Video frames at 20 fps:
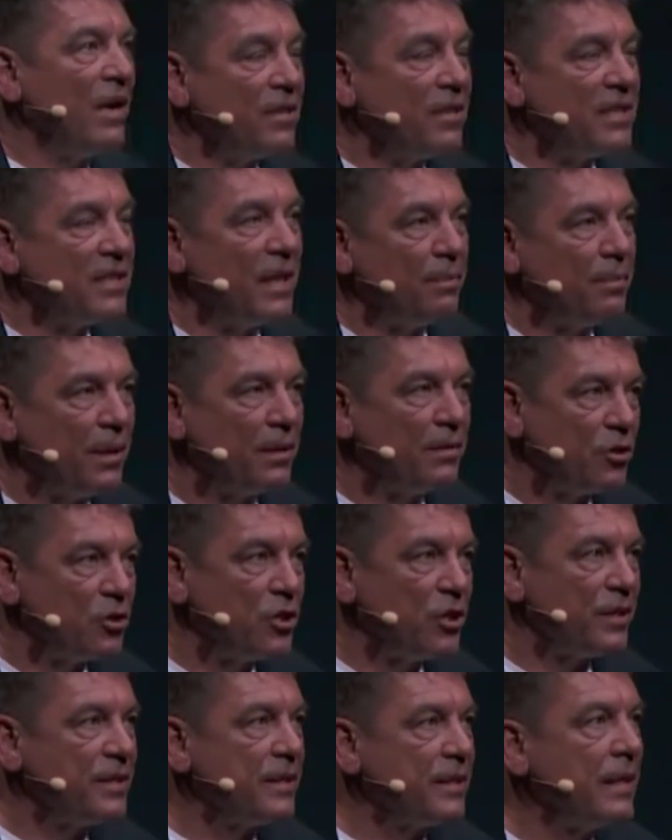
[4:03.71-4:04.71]
tablet, which
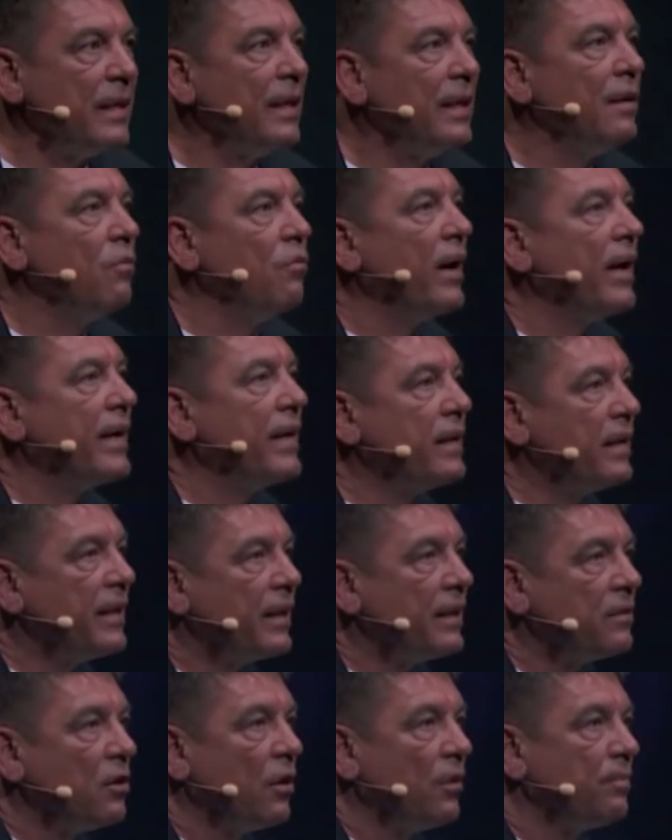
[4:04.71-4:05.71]
is widely
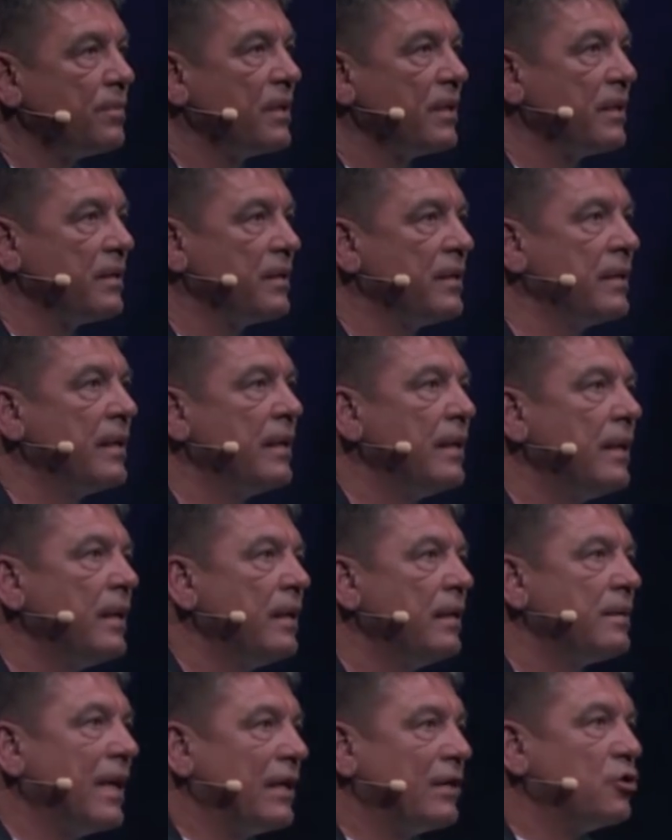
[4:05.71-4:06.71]
adopted
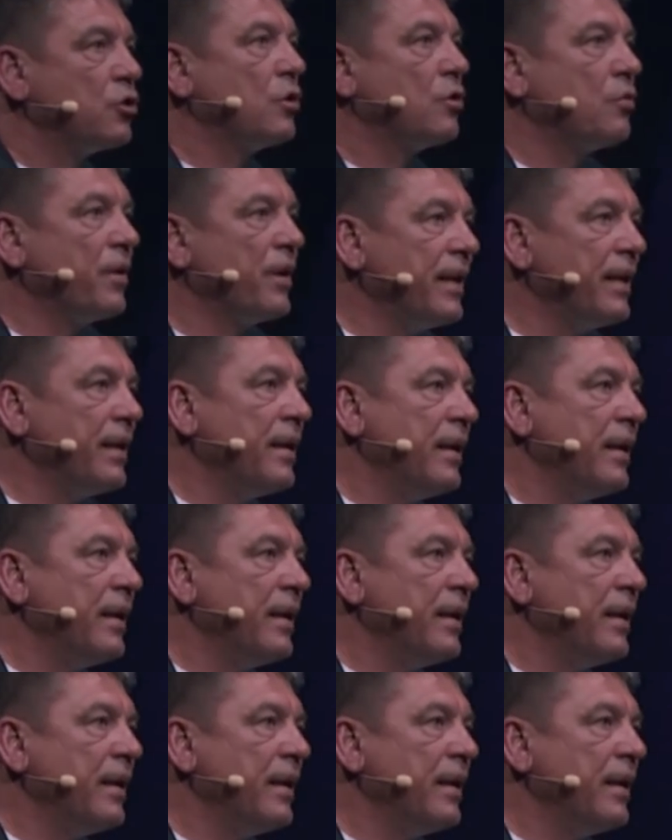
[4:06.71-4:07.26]
touchscreen